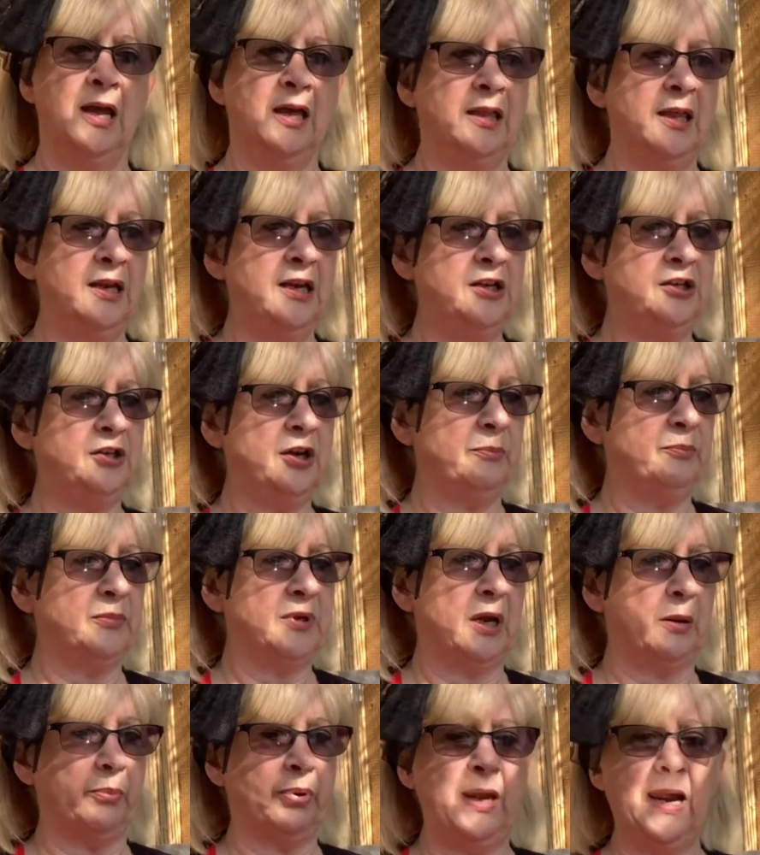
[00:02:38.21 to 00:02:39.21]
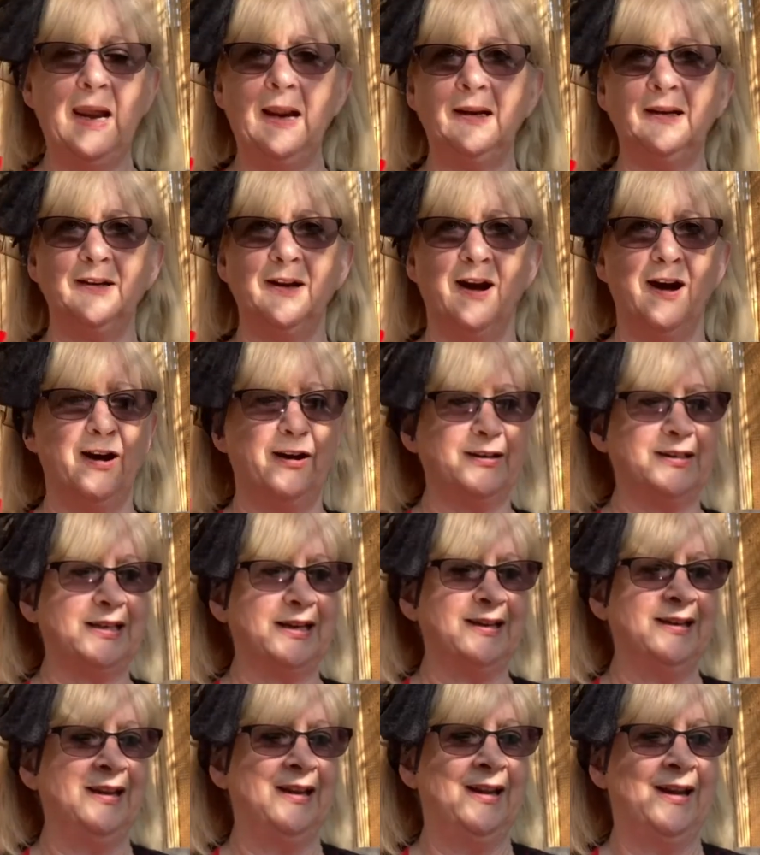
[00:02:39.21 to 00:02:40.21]
than he jumped up hale and
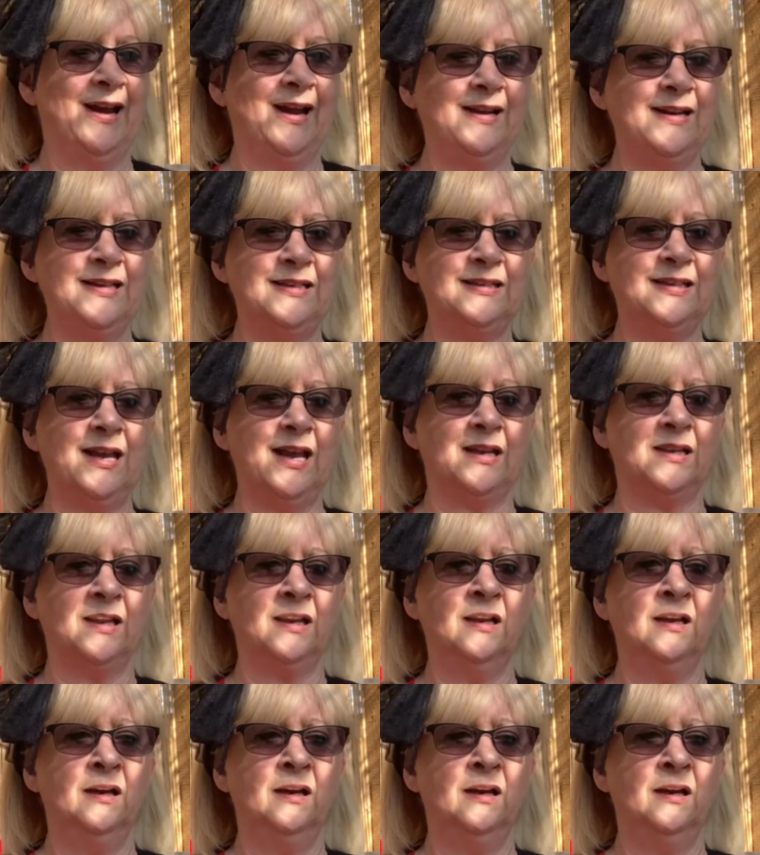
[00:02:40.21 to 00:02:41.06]
hearty, and he said,